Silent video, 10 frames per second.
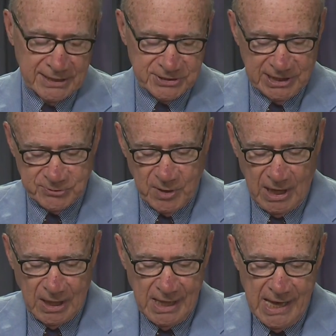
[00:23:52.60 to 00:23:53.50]
us as
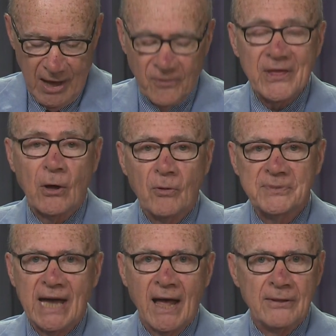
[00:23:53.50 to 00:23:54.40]
well. Healthy
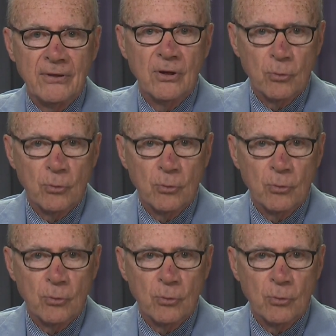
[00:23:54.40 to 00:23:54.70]
Hometown,